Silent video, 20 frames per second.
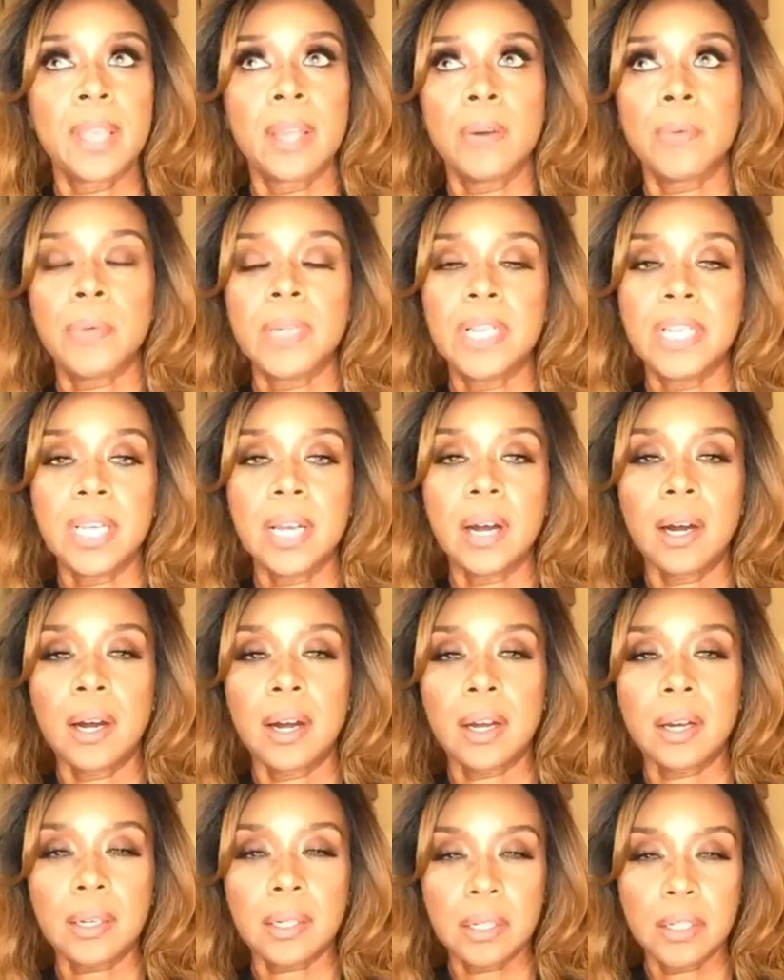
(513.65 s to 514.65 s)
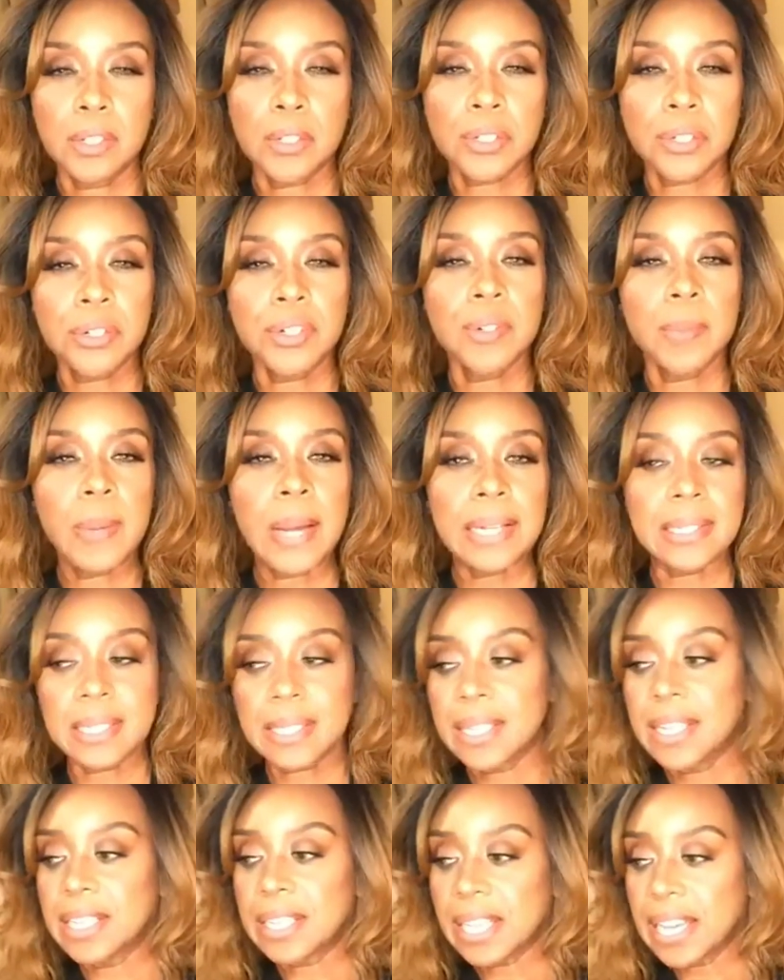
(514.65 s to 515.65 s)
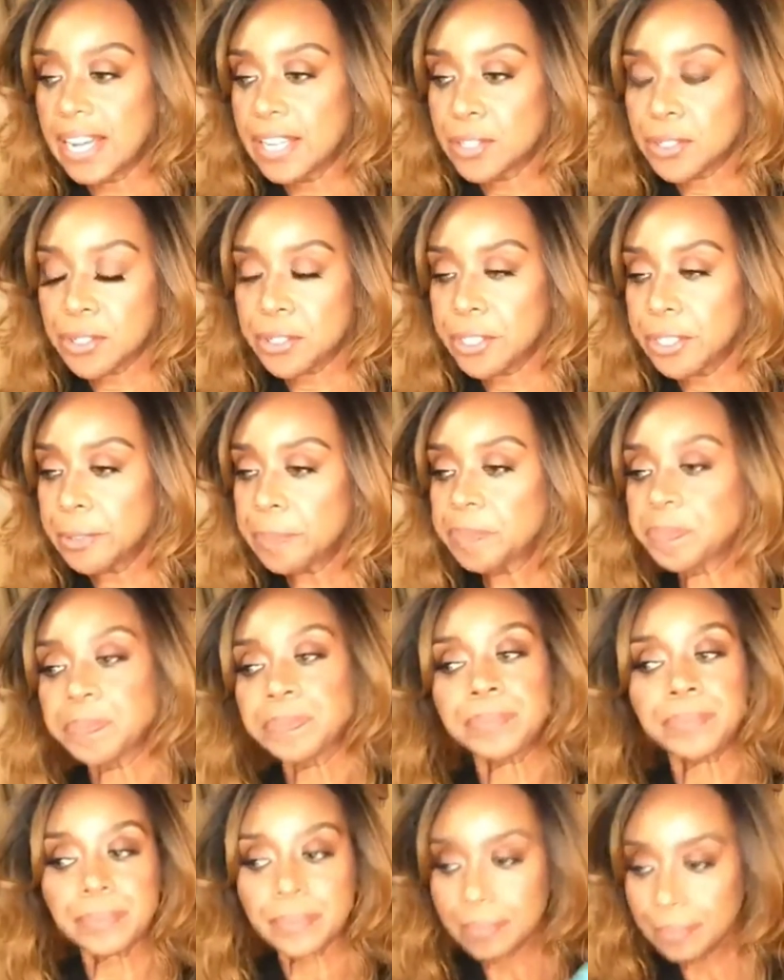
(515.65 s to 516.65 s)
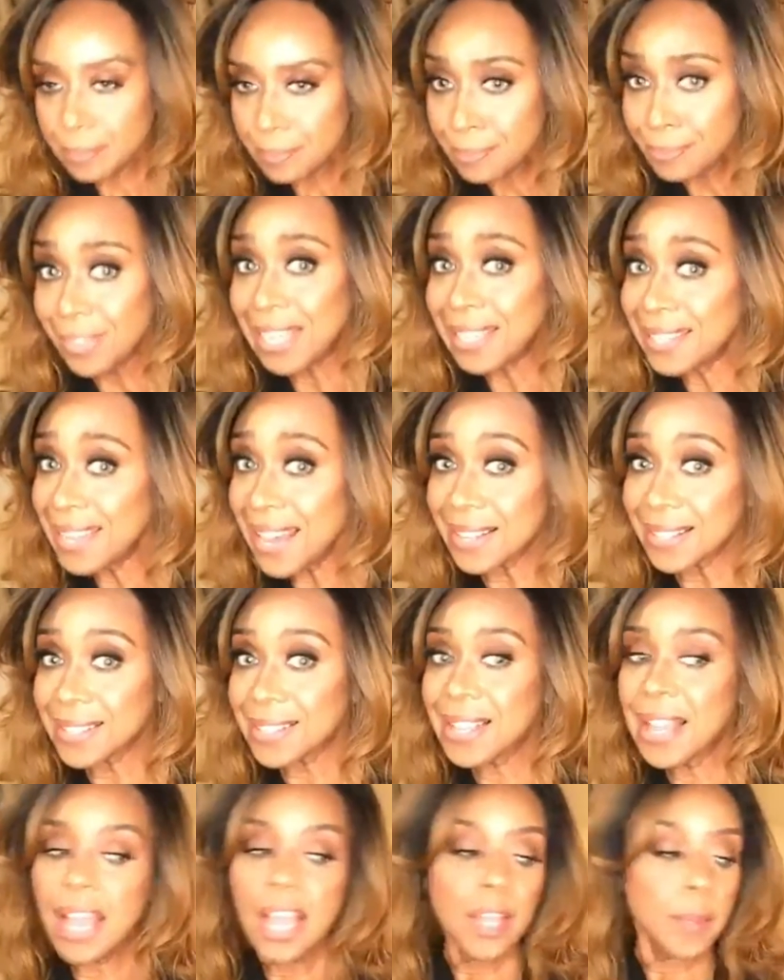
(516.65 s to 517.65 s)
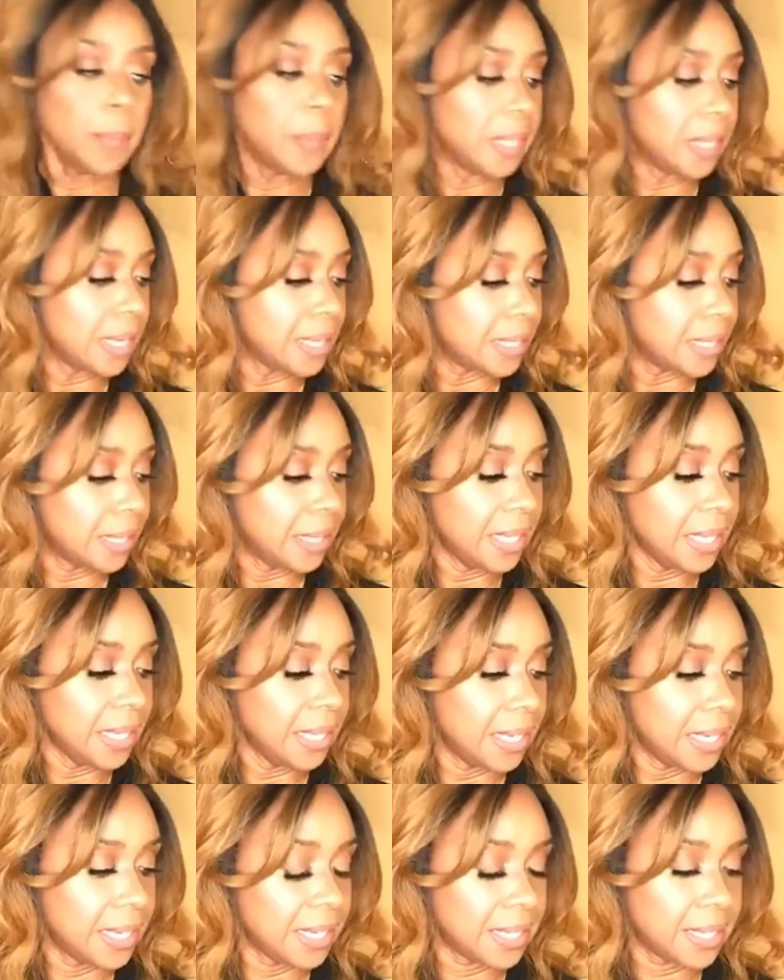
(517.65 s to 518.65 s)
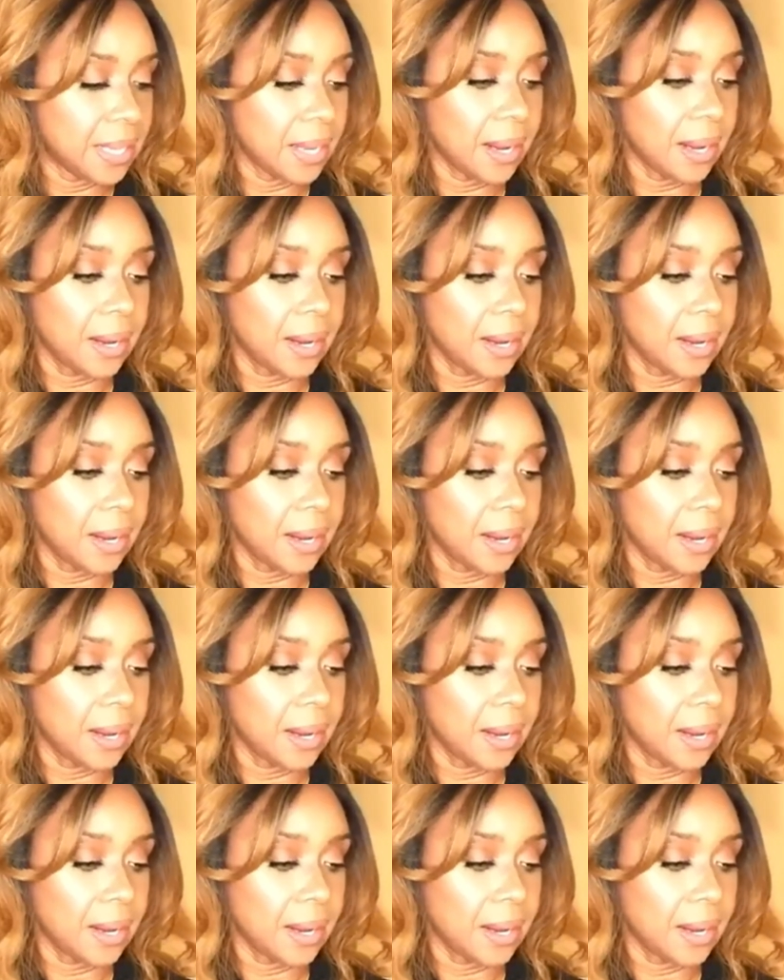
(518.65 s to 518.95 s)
really are concerned about skin cancer? Yes, because the thing is